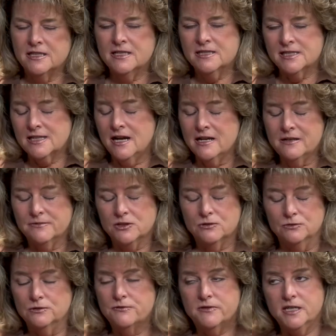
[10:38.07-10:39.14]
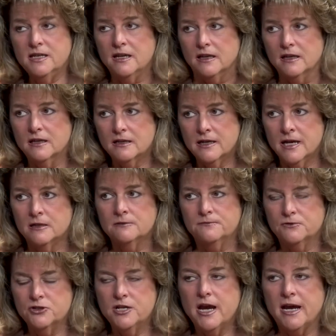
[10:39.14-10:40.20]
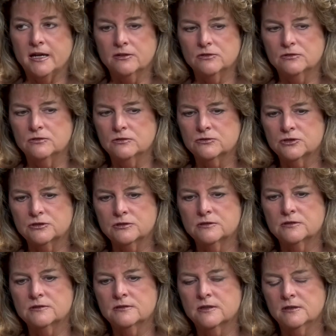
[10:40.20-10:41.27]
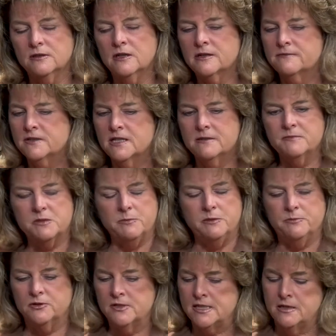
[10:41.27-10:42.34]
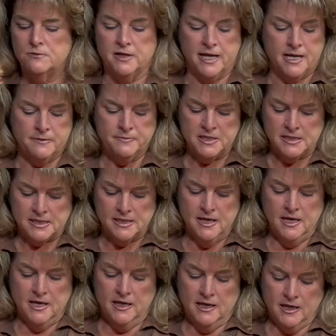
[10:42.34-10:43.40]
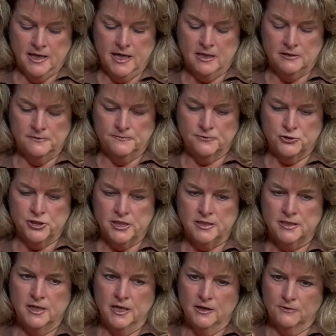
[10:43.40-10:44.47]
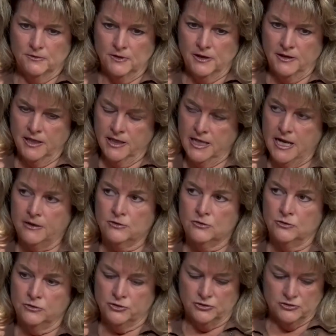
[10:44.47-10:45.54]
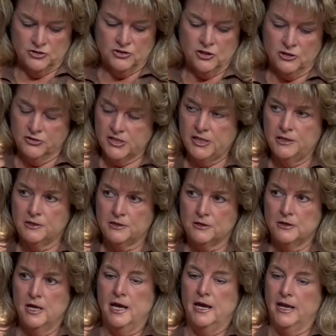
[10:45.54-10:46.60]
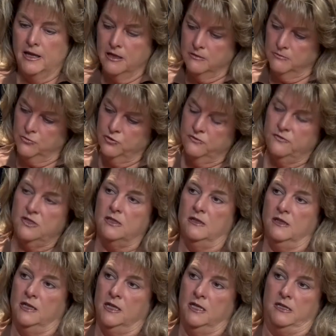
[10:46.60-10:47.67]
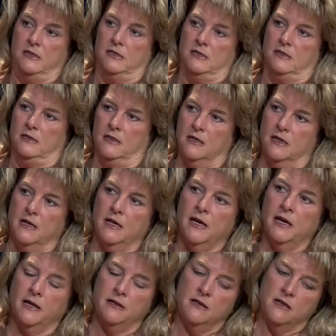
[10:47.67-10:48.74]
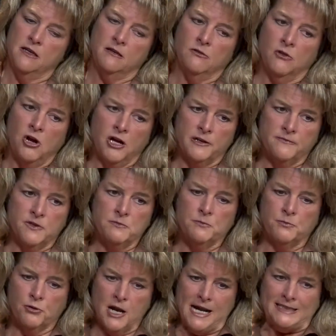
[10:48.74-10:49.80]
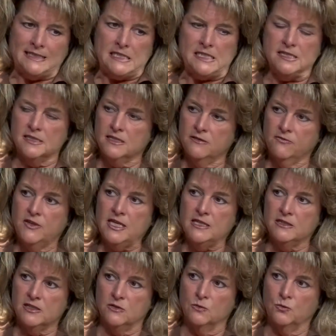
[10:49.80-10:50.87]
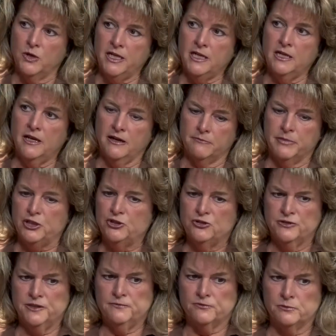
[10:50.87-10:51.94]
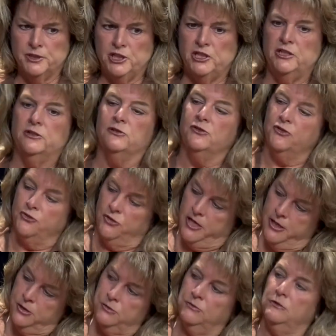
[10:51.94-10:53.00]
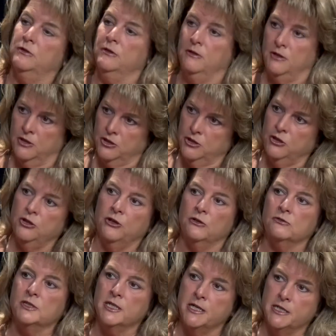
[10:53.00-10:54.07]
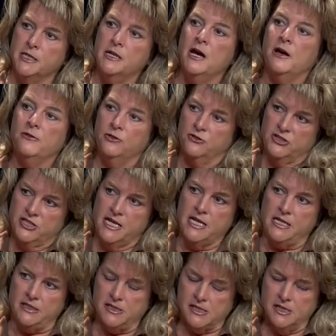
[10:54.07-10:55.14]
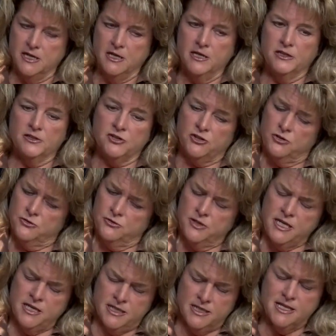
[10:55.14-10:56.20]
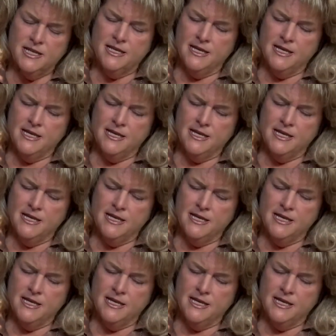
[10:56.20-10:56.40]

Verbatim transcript: It's kind of a cool thing. California agriculture, a lot of times people say what happens in California in agriculture starts here and it moves east. Mm-hmm. And a lot of the practices and things that we have been doing for many years are now, you know, done in other states. So it,